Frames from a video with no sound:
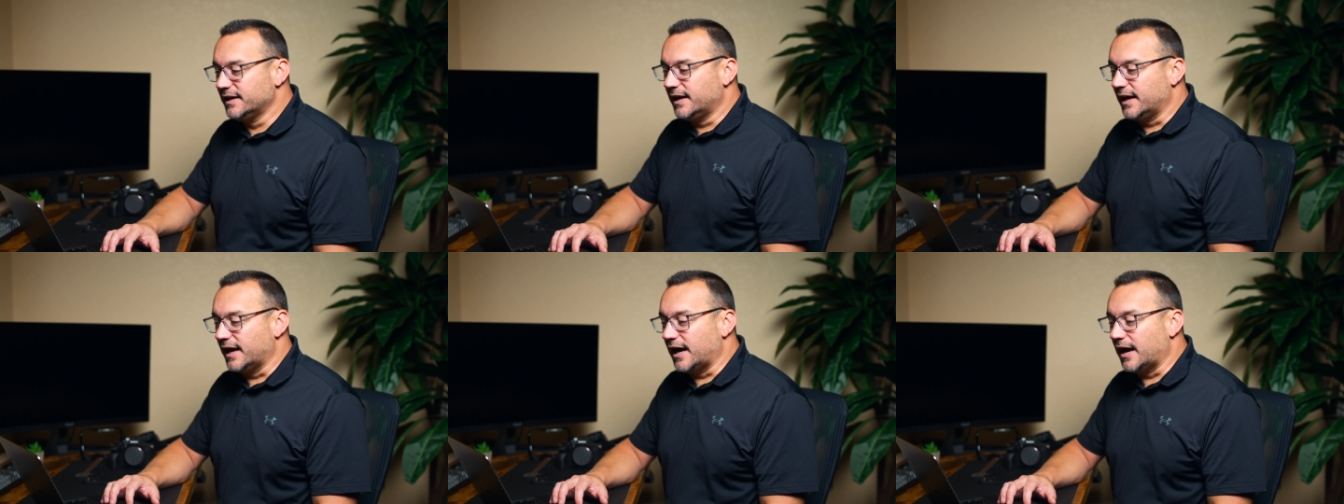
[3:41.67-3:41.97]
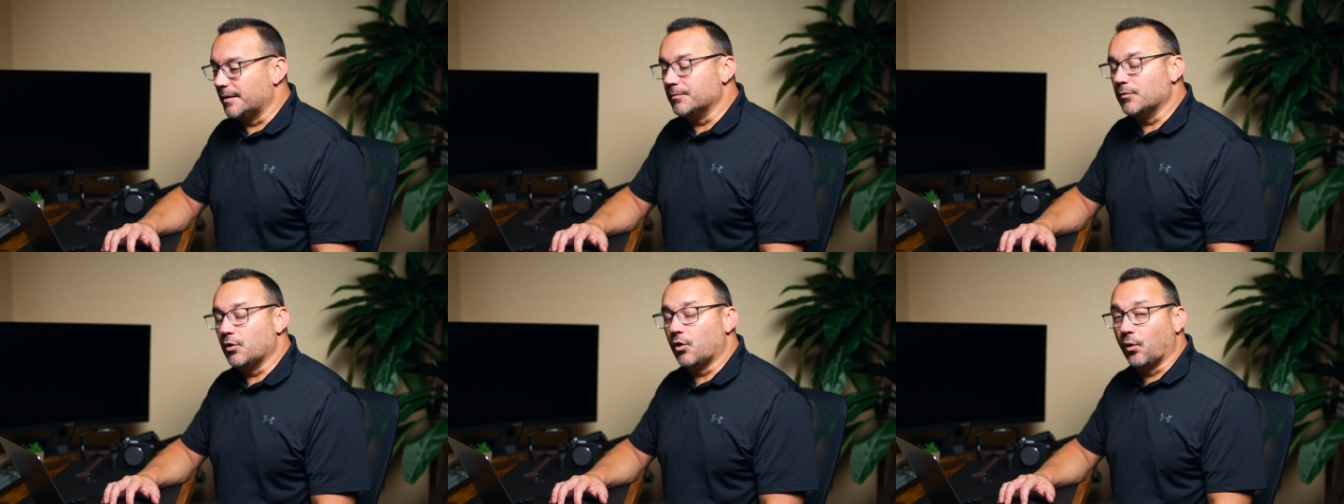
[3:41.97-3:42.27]

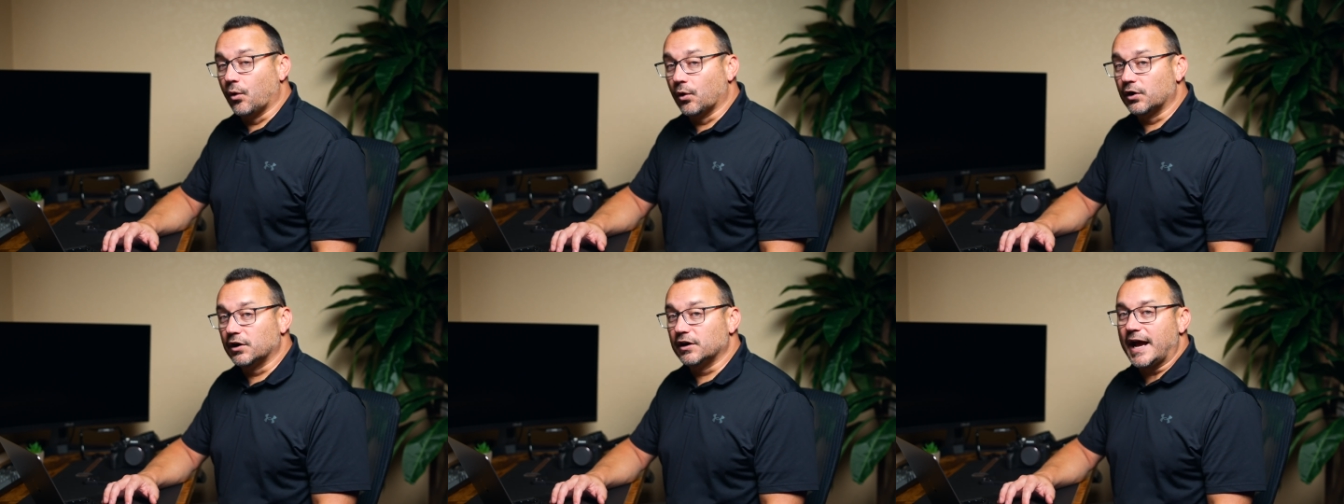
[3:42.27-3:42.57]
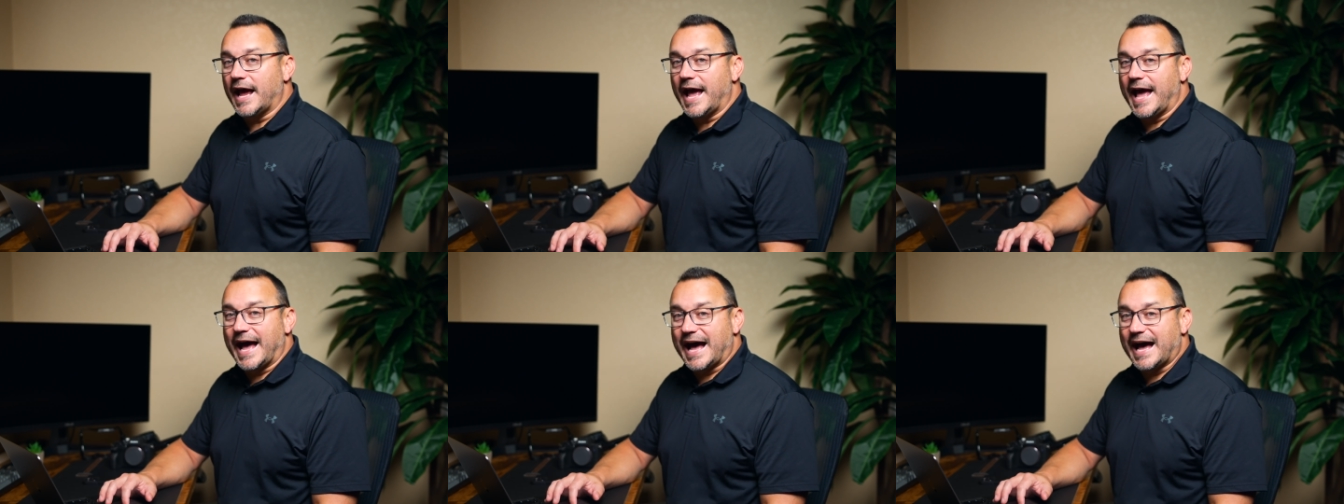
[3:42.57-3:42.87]
um, or
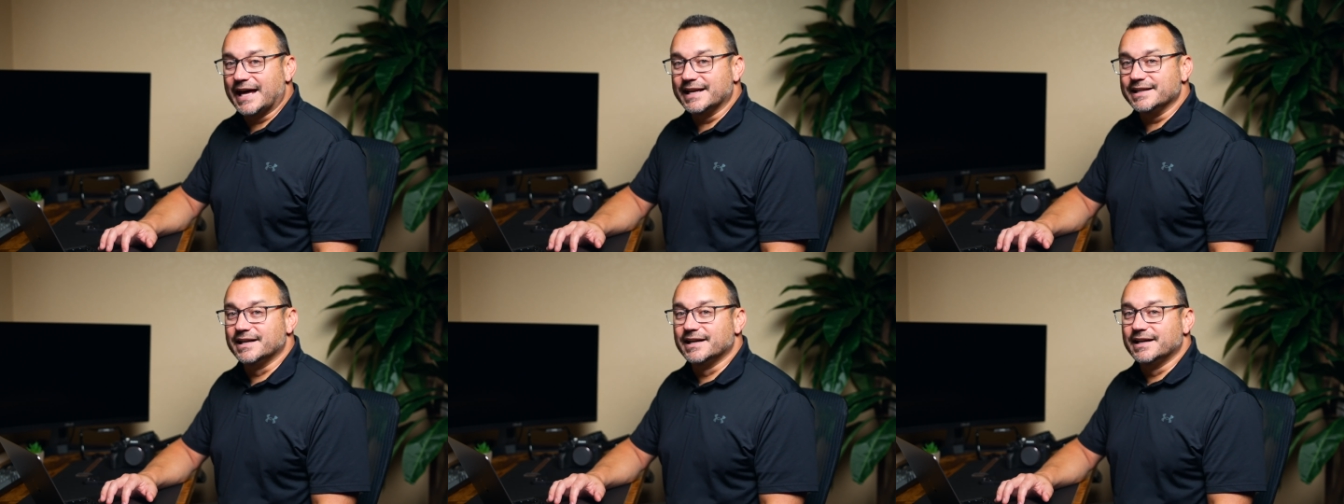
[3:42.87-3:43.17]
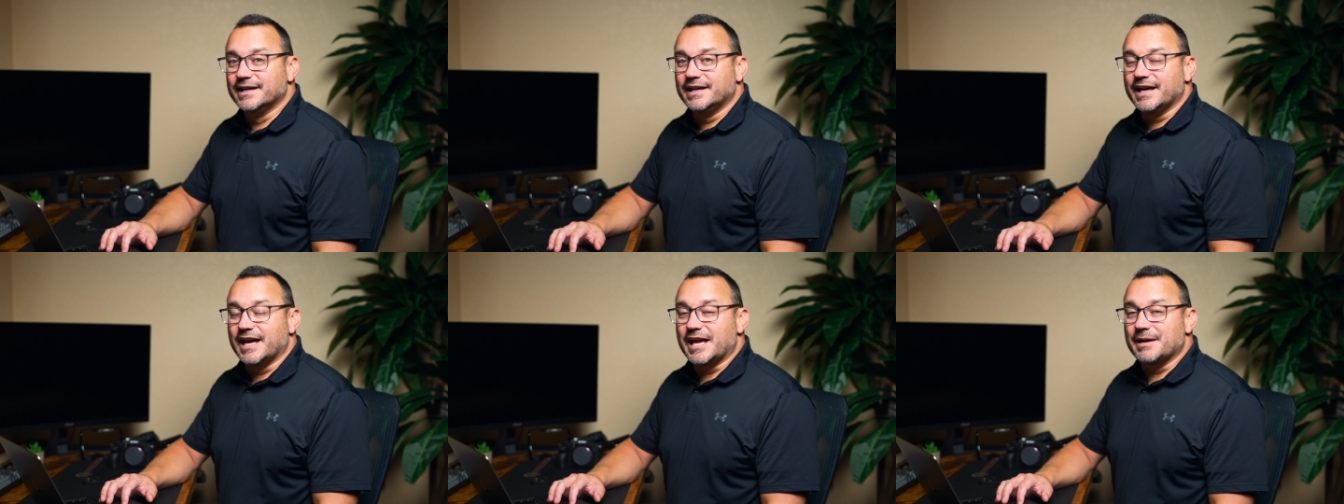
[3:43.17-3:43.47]
add
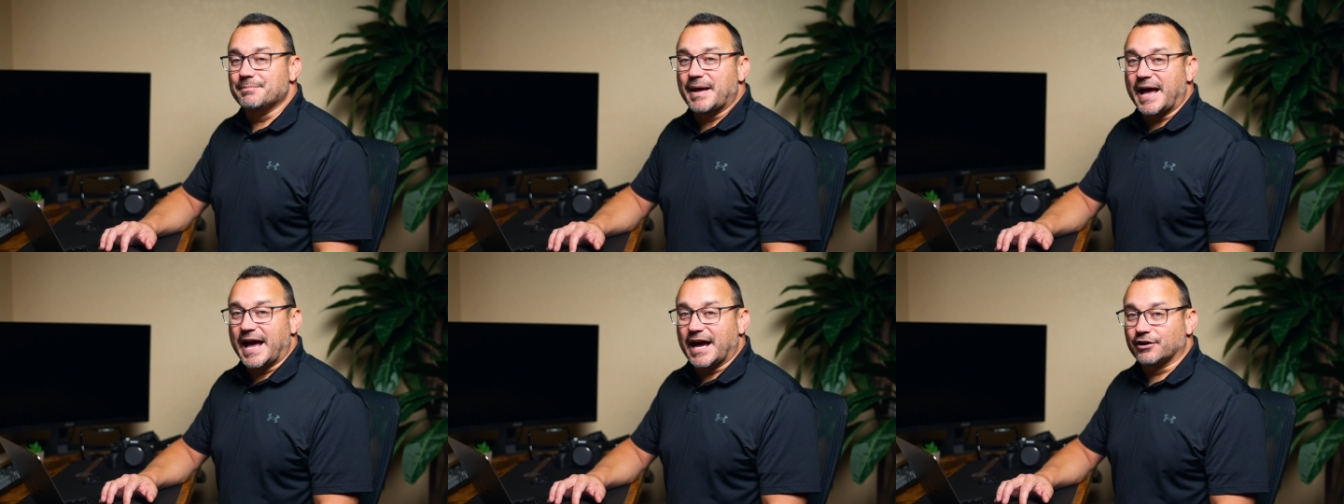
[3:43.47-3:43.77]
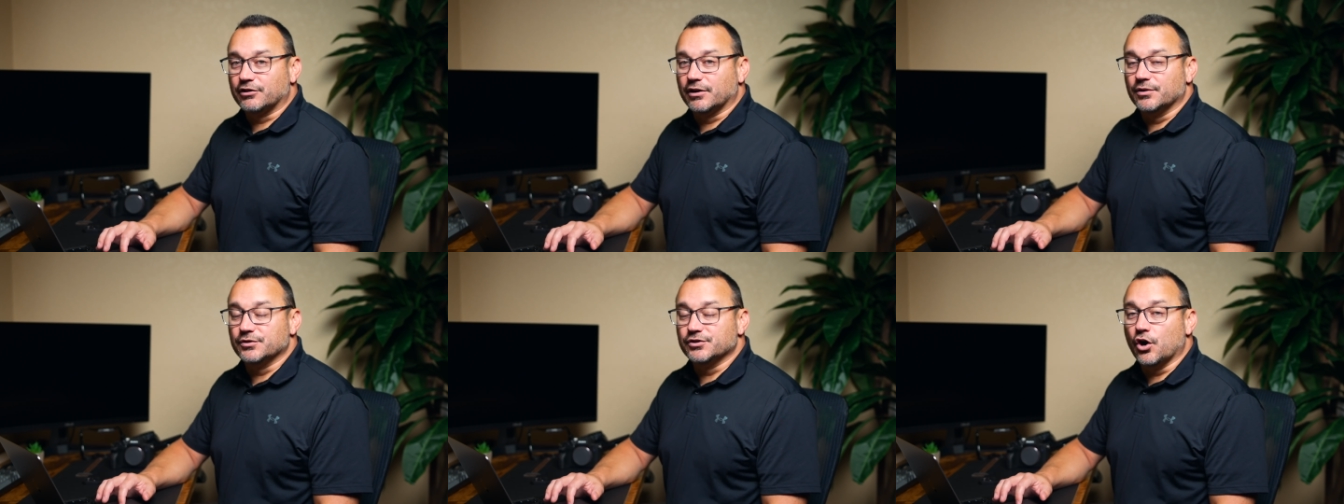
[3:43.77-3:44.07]
a
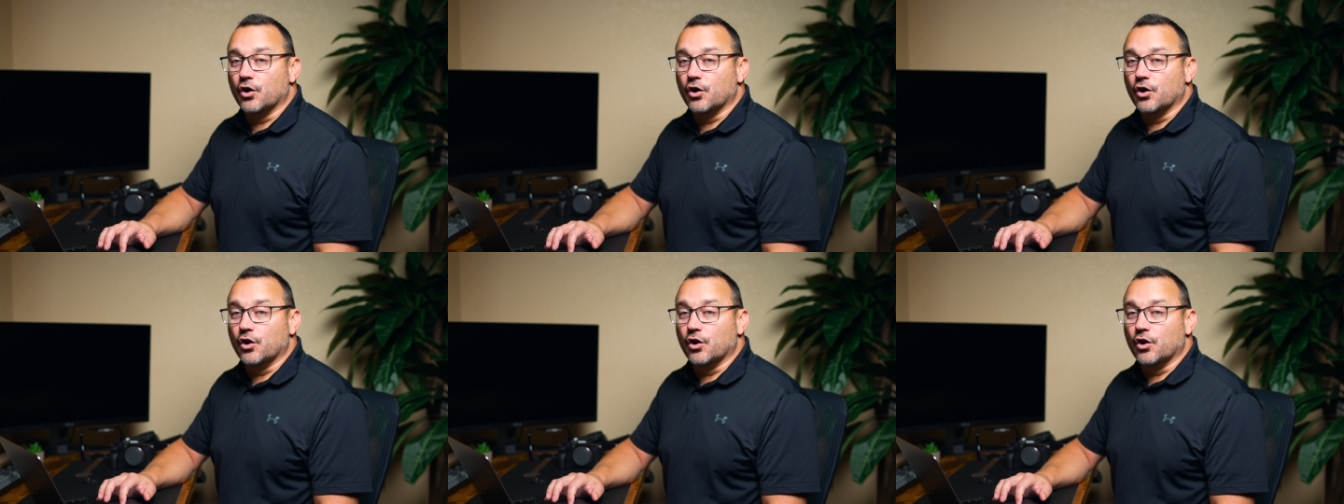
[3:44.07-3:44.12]
background